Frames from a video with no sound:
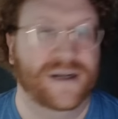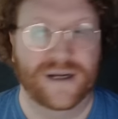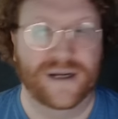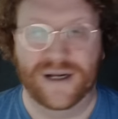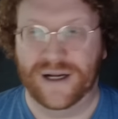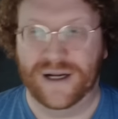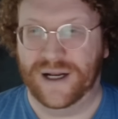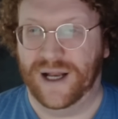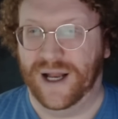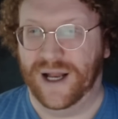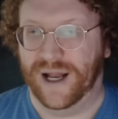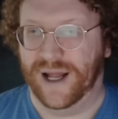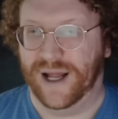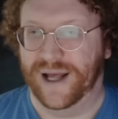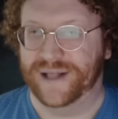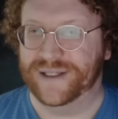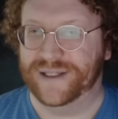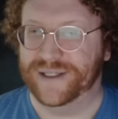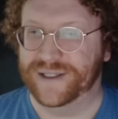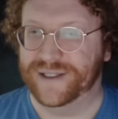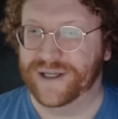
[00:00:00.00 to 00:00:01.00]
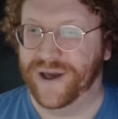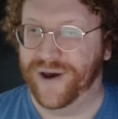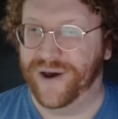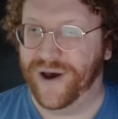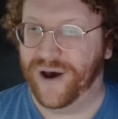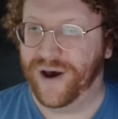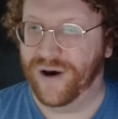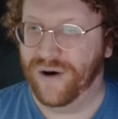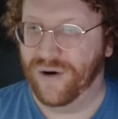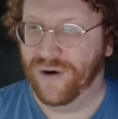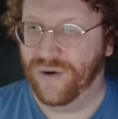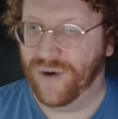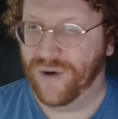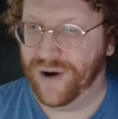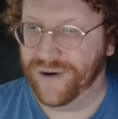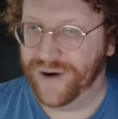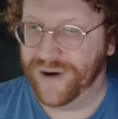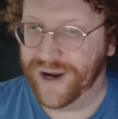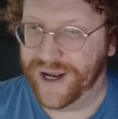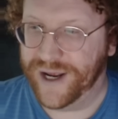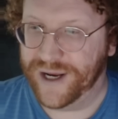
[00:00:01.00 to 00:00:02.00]
let's go.
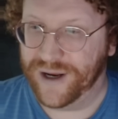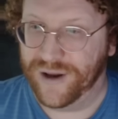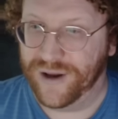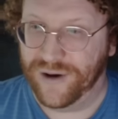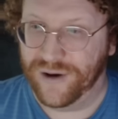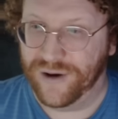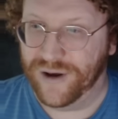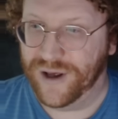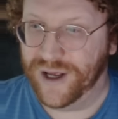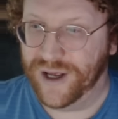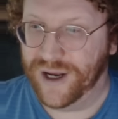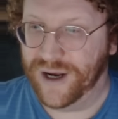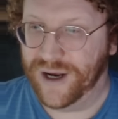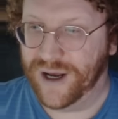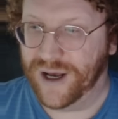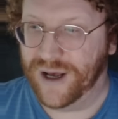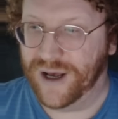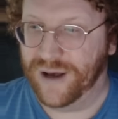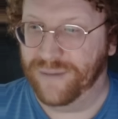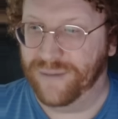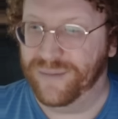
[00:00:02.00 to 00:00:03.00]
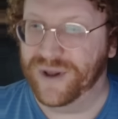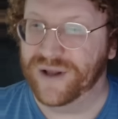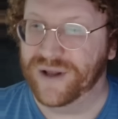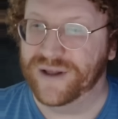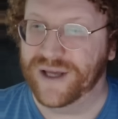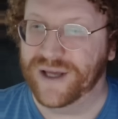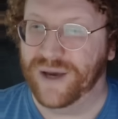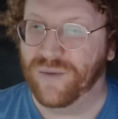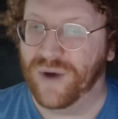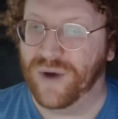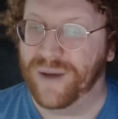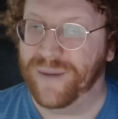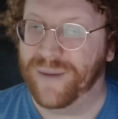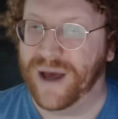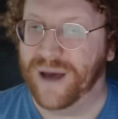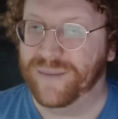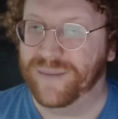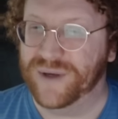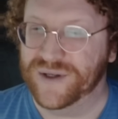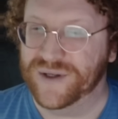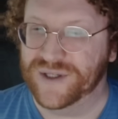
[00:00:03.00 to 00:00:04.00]
All right, good. Built a web
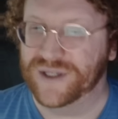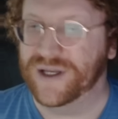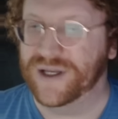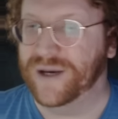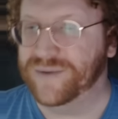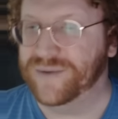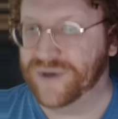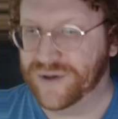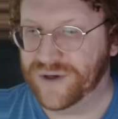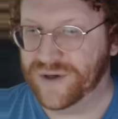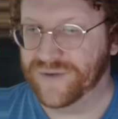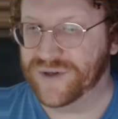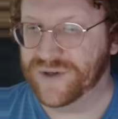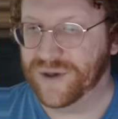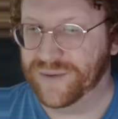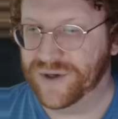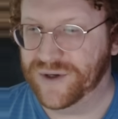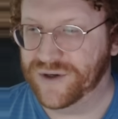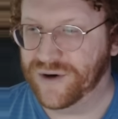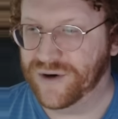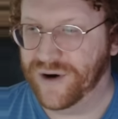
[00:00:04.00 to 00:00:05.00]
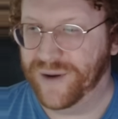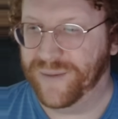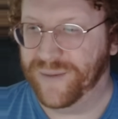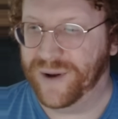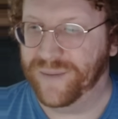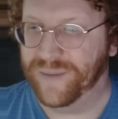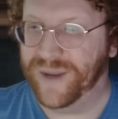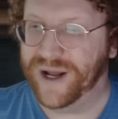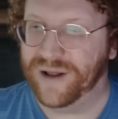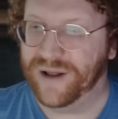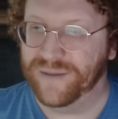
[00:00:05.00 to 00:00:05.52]
app using TypeScript, JavaScript to turn inbound